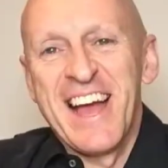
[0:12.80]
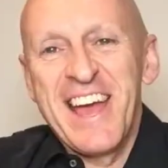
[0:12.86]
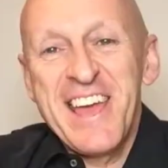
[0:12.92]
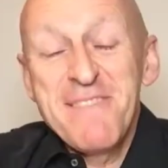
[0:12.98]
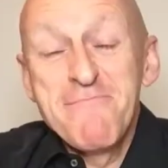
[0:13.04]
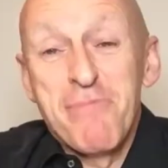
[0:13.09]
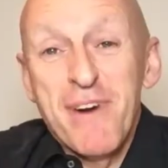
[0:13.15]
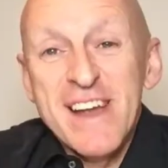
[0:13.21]

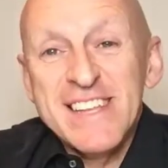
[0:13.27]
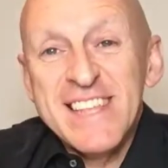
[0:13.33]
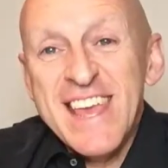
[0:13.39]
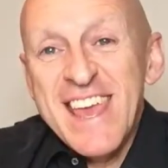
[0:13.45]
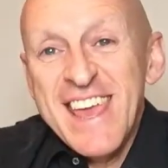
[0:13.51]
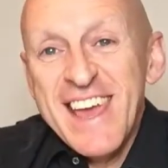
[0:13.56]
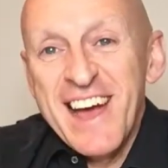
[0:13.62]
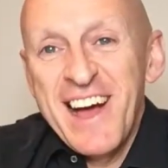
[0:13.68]
G'day, Brett
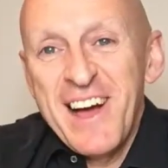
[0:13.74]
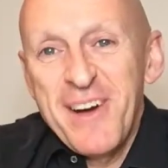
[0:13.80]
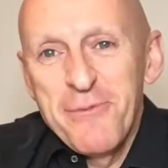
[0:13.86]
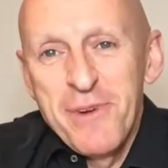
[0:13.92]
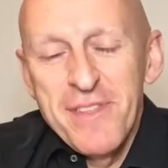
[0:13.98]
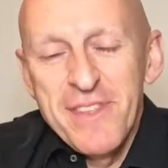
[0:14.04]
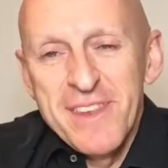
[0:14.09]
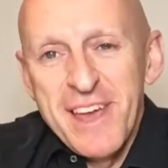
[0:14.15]
here
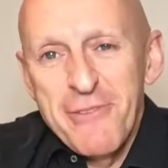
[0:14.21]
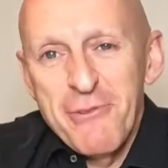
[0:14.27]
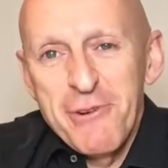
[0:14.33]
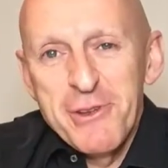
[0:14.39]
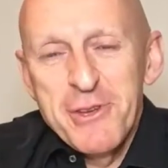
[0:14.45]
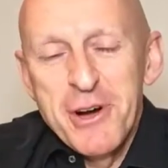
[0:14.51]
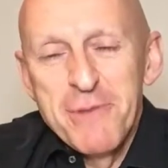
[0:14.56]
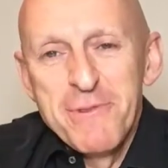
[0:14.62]
with another
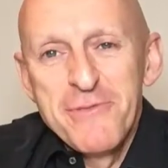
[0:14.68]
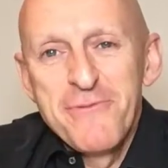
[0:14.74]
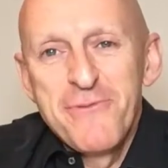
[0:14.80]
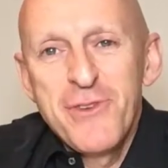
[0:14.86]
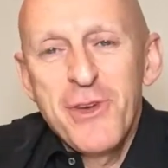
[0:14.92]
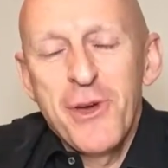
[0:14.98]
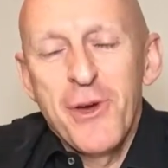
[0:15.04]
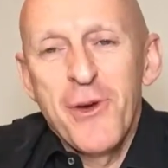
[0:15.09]
Uncommon
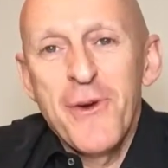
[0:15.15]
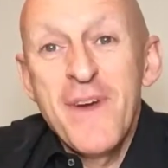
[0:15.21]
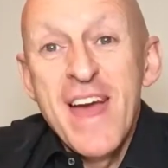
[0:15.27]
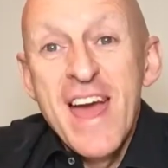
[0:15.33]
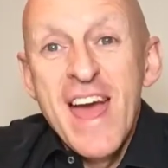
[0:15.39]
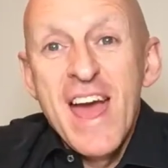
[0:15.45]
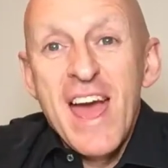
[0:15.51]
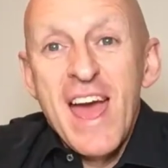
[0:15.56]
View
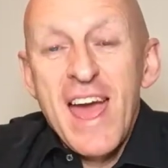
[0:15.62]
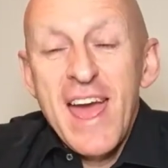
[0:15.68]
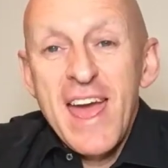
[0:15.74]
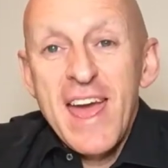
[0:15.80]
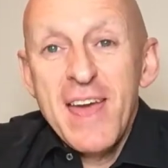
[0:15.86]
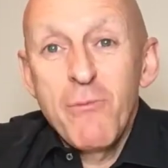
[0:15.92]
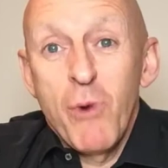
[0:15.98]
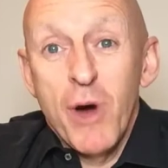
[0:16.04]

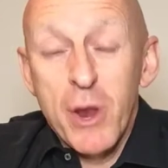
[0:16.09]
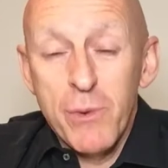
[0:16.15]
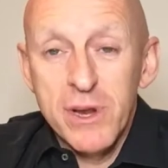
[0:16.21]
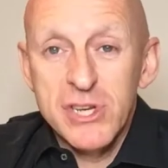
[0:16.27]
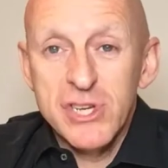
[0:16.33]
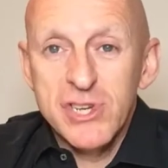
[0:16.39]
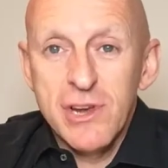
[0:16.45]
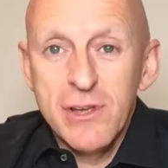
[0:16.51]
and what I
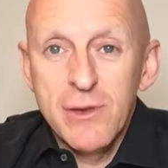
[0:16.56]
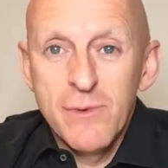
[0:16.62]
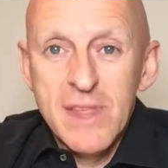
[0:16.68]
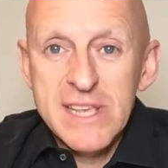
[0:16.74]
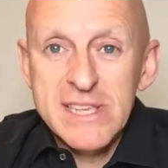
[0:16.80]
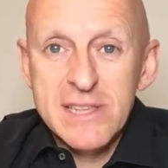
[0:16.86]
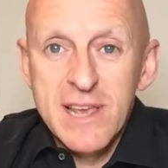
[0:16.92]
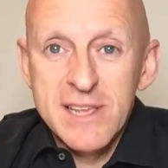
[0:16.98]
want to show you in
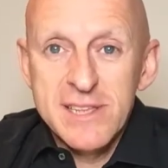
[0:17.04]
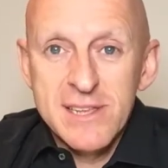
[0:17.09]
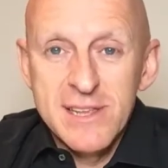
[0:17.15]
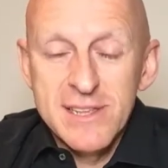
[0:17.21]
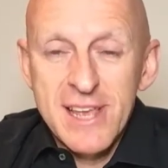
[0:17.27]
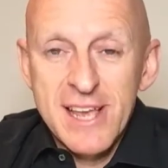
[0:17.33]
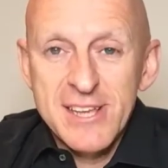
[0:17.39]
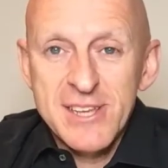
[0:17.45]
this lesson
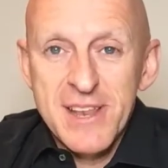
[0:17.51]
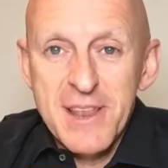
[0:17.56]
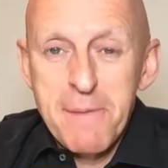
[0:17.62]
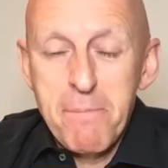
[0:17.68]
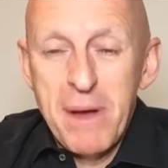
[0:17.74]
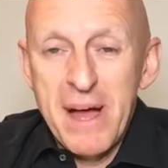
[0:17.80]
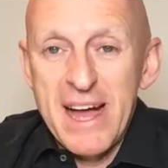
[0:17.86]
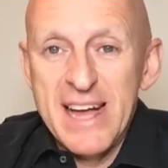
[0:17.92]
is actually
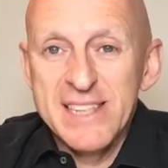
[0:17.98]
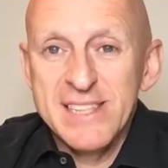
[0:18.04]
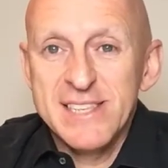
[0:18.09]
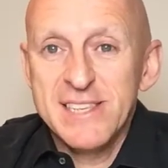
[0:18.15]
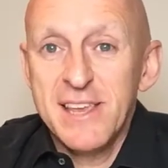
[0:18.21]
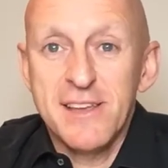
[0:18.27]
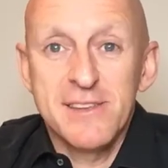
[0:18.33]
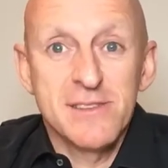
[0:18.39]
part
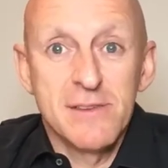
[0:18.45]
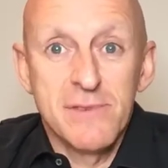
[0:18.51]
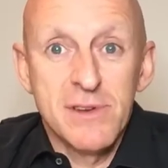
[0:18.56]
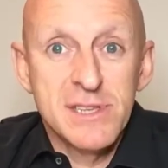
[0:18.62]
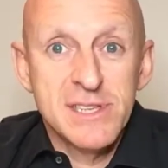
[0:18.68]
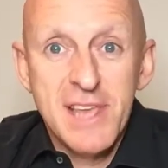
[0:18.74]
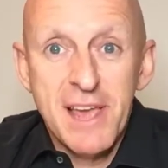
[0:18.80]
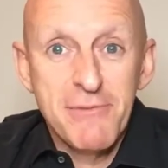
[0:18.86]
6 of a
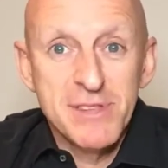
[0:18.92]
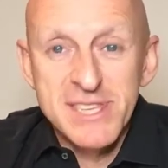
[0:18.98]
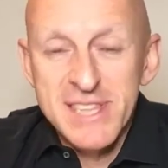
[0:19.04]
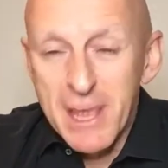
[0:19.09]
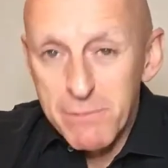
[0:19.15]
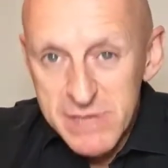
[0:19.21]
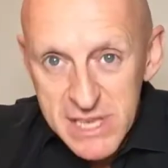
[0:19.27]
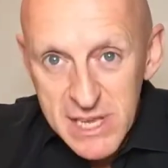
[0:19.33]
7
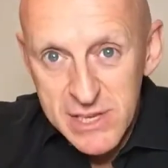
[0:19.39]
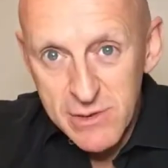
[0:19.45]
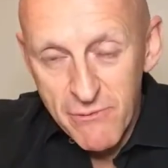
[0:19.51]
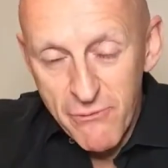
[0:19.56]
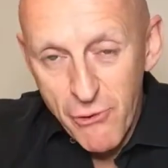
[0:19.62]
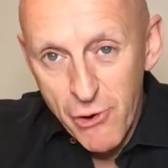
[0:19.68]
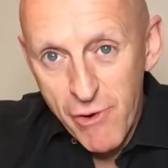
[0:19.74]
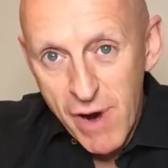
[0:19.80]
step system
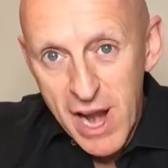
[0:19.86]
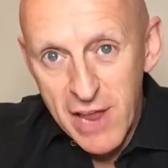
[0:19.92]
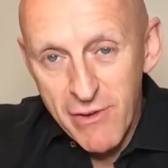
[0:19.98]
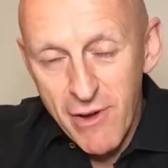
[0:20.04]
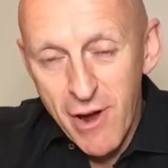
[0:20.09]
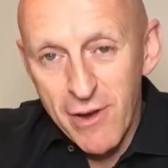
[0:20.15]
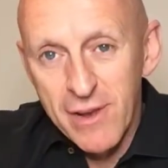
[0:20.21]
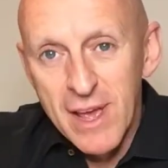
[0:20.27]
for creating
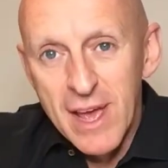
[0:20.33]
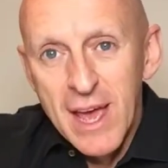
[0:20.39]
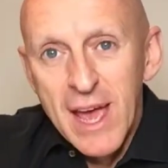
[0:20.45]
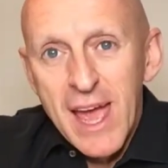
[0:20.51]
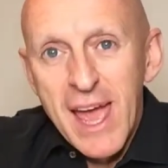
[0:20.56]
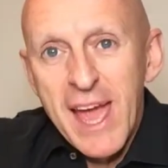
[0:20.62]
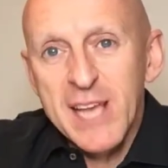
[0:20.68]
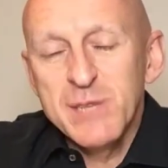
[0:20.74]
your own
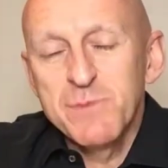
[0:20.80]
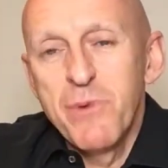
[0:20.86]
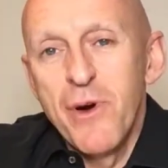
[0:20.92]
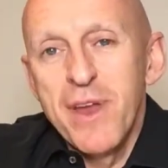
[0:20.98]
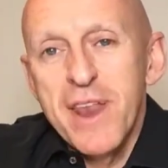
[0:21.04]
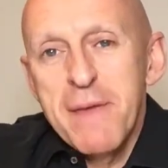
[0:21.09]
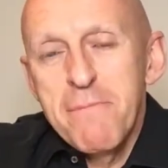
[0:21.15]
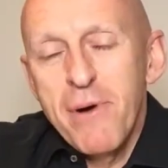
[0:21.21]

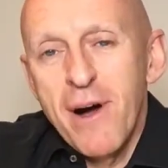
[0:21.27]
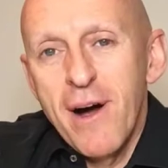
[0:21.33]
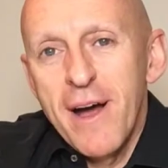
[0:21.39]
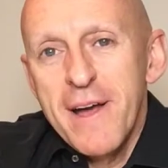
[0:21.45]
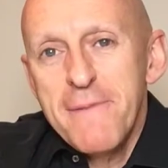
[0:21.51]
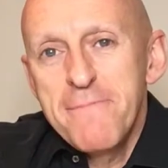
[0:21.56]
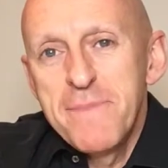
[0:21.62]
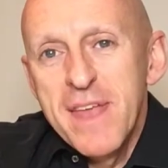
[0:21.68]
expert
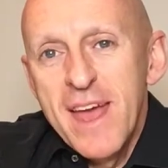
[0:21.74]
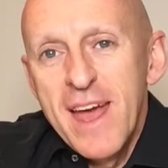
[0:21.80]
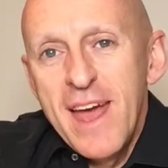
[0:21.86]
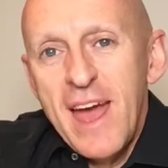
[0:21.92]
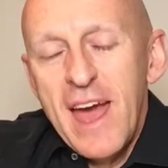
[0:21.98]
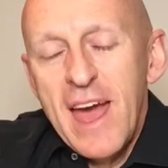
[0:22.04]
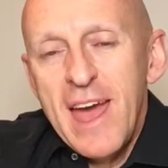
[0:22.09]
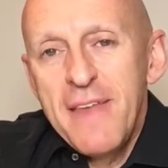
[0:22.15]
empire
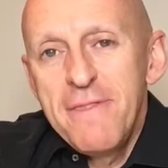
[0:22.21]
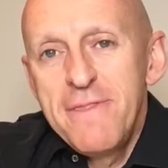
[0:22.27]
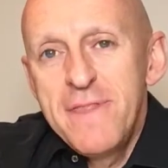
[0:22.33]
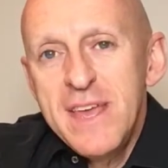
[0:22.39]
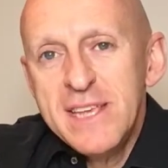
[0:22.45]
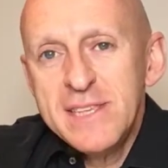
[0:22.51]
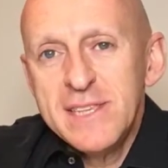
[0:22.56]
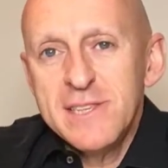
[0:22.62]
and
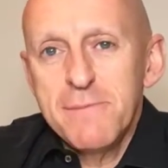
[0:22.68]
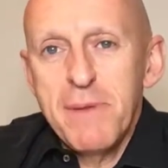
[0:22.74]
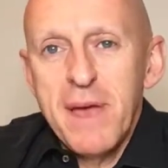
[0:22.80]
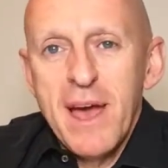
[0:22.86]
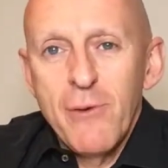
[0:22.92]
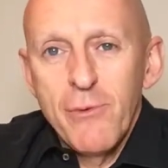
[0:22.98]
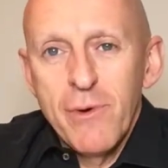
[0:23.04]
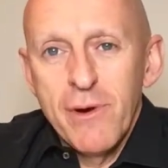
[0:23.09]
this is
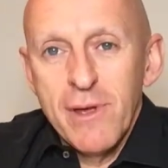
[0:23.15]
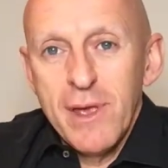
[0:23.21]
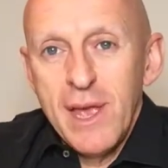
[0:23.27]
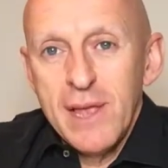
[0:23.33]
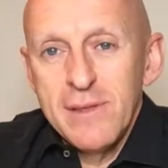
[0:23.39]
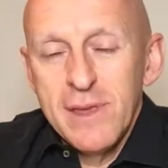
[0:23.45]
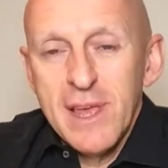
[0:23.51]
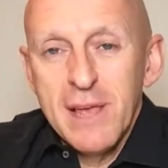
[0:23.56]
about where it
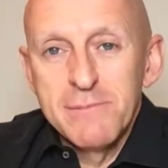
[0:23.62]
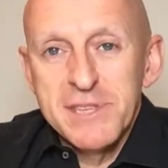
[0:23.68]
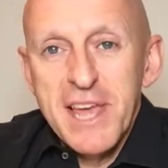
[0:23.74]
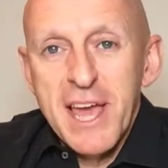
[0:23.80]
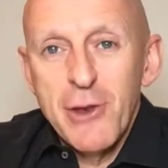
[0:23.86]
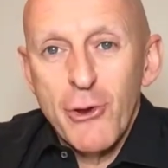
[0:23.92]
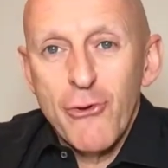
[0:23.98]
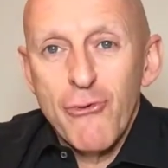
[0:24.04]
get, comes
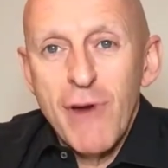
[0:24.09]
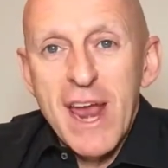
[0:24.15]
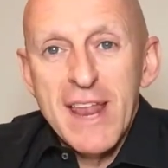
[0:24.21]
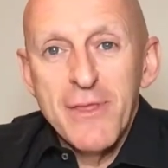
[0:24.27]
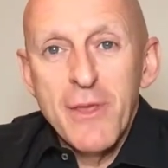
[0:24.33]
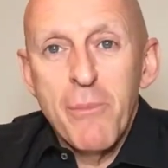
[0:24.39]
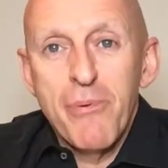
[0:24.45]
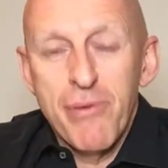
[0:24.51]
down to
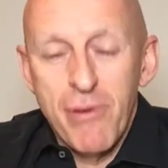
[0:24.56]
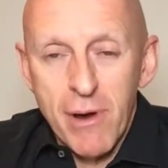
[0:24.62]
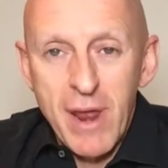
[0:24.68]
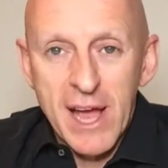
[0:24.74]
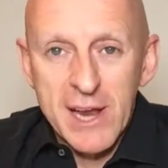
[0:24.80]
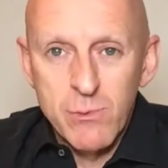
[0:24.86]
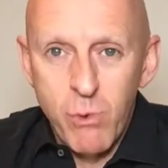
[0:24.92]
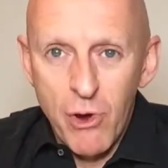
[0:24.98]
creating the
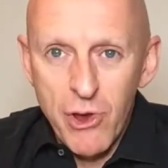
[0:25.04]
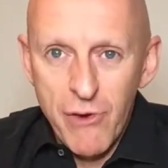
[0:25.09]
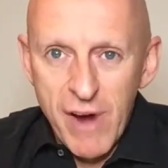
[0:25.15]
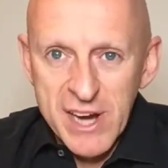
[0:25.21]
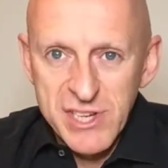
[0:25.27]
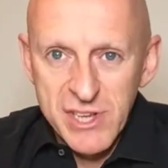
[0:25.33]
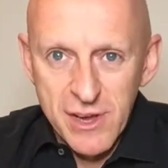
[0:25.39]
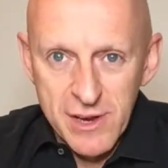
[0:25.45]
product, what you're
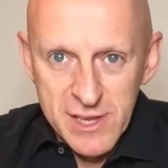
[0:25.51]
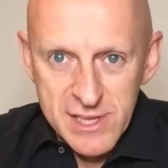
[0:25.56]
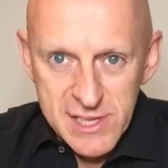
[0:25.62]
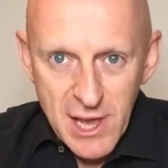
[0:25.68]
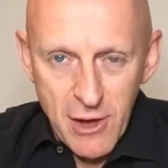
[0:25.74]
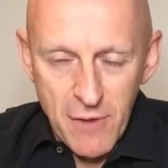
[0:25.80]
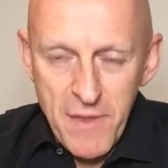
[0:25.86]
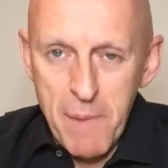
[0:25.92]
actually going to
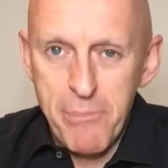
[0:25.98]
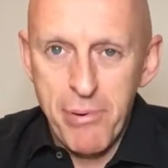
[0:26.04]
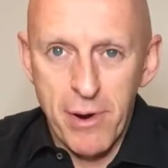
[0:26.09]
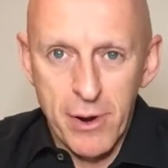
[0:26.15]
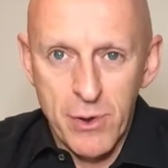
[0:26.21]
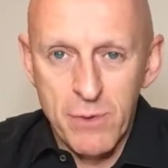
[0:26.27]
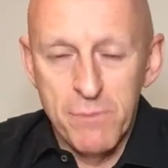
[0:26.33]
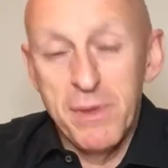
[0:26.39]
sell and that
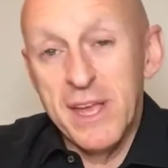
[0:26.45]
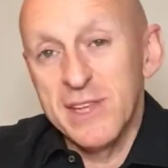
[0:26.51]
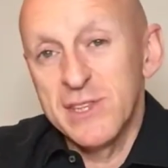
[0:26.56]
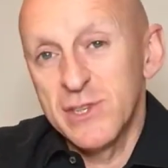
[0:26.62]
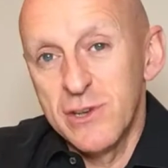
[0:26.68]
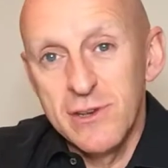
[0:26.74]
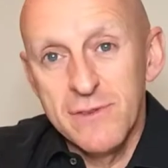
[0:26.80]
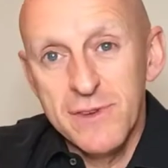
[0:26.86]
product could be a
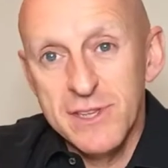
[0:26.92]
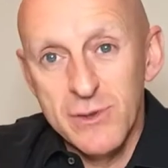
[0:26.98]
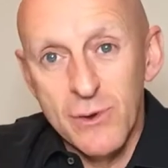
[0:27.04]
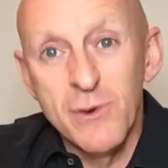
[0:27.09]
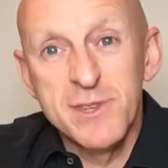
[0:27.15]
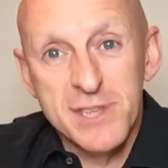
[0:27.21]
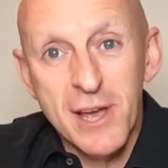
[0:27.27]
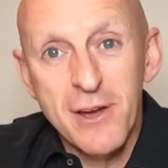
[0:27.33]
service
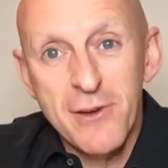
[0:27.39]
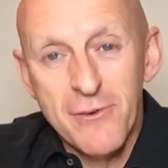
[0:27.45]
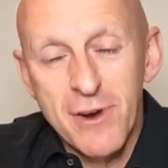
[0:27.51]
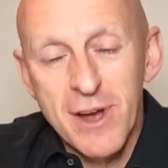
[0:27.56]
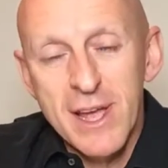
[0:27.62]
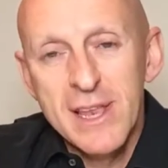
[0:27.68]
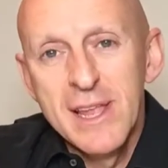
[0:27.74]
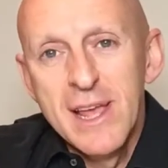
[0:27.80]
also,
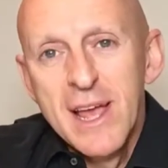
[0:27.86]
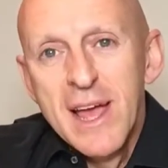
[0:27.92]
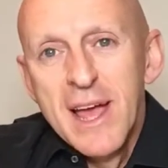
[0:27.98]
right?